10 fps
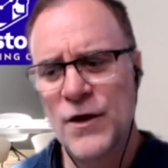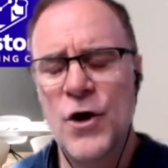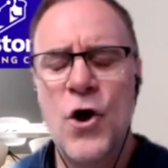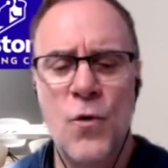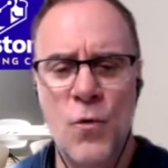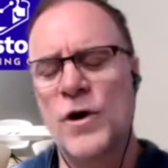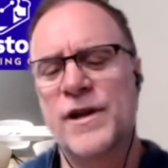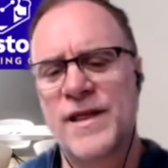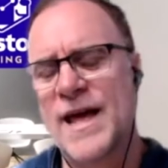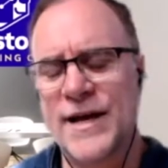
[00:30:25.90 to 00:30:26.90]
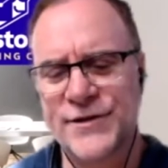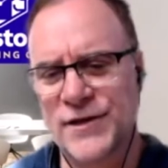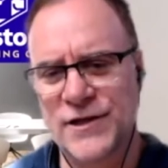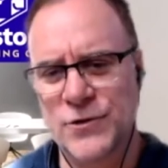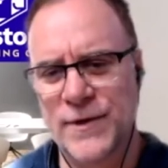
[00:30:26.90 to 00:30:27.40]
What are they actually
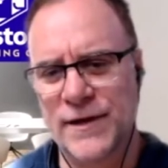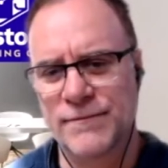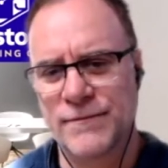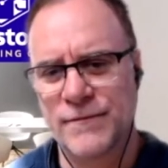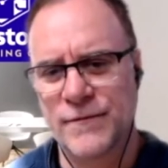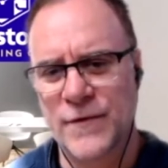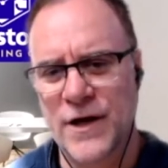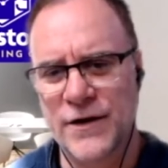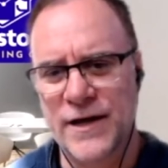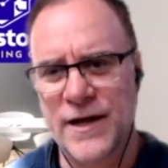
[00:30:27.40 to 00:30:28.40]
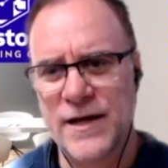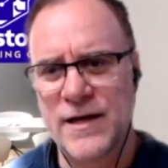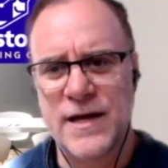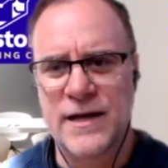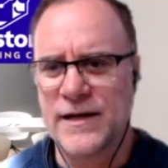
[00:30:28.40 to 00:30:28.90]
doing? Okay.
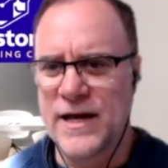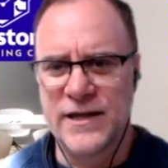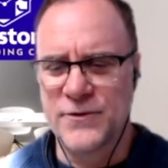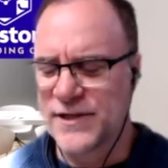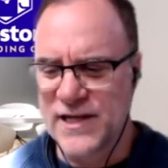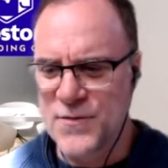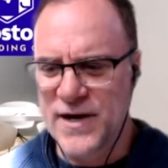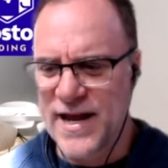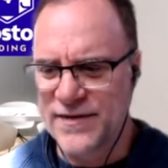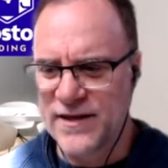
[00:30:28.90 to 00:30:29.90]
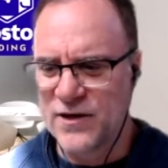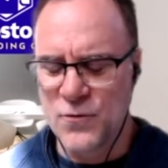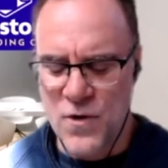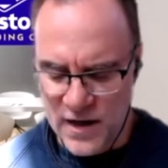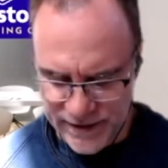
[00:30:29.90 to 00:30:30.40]
Now there was someone out there a
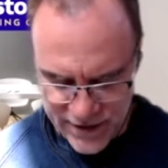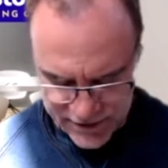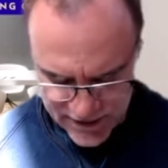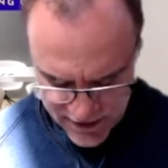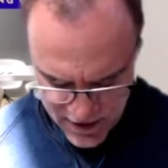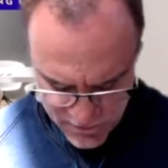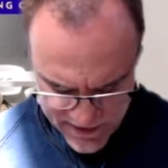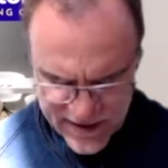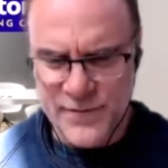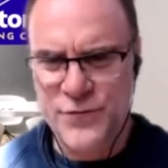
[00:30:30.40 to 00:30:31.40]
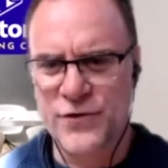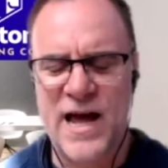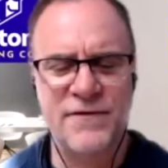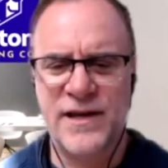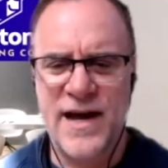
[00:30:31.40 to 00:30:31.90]
while ago who's like, oh, we're going to put
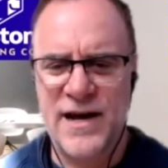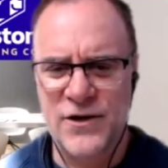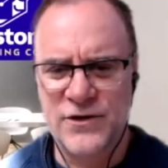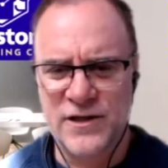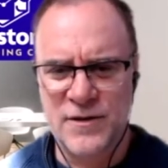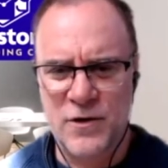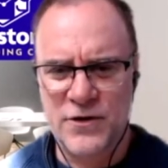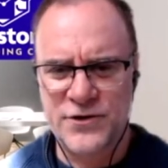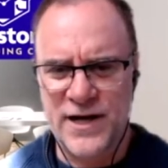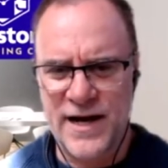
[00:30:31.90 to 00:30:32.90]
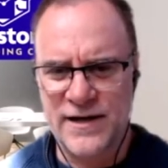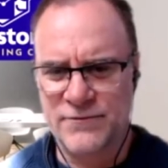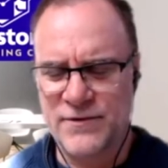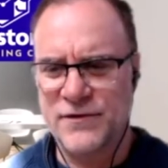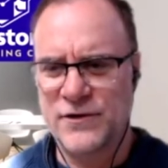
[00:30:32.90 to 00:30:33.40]
avocados on the blockchain and
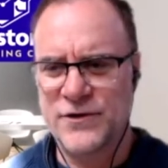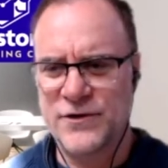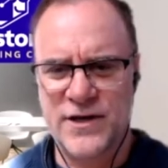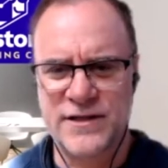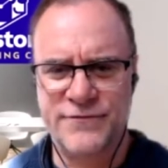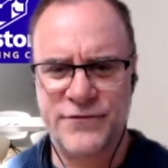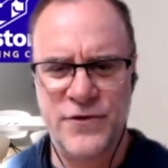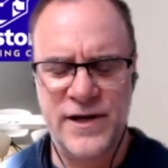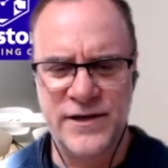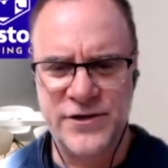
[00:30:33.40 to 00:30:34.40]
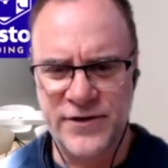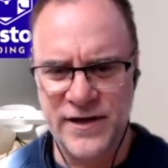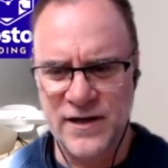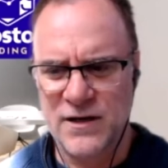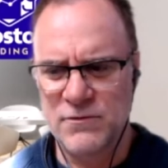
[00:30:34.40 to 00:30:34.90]
revolutionize the fruit
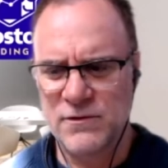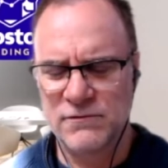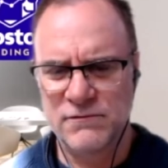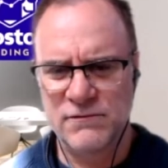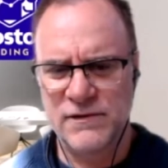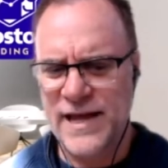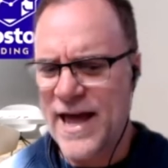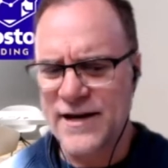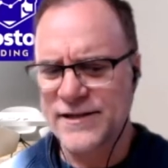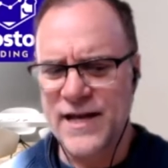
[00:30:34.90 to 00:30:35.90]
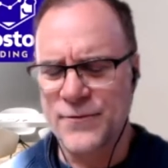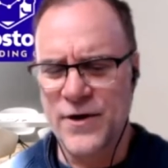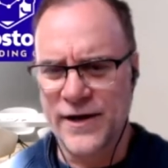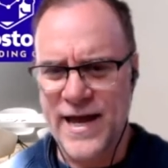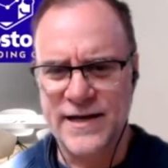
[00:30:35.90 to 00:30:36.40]
industry. Like, well, how does that
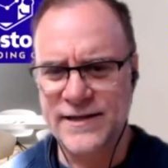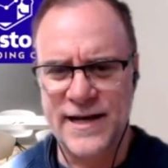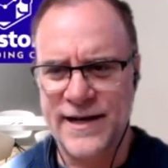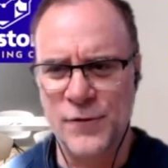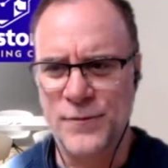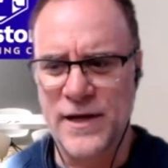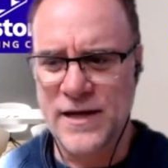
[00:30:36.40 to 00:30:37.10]
work? How does that help me?